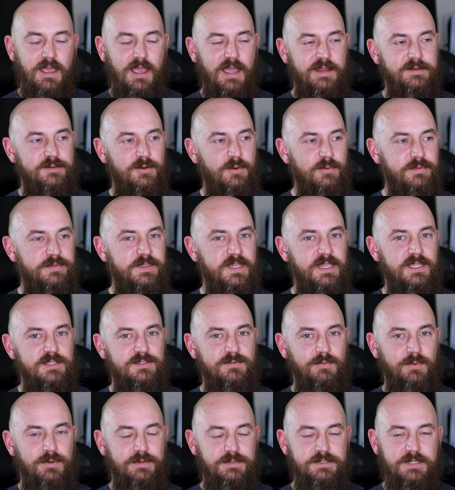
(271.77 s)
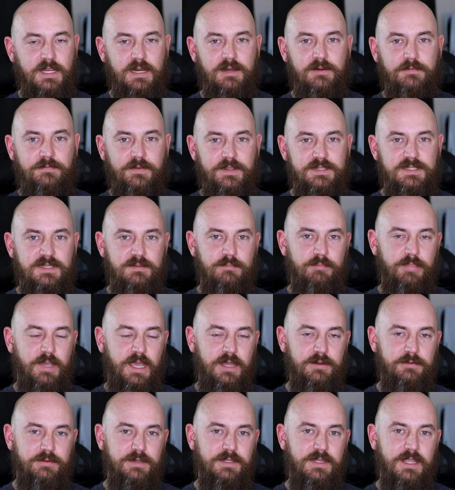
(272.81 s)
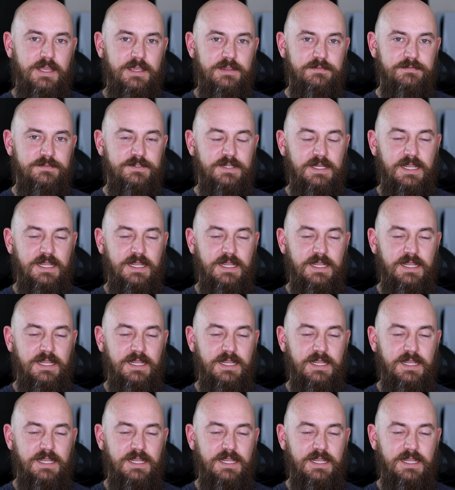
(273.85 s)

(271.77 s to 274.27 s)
I don't think it's worth sacrificing battery life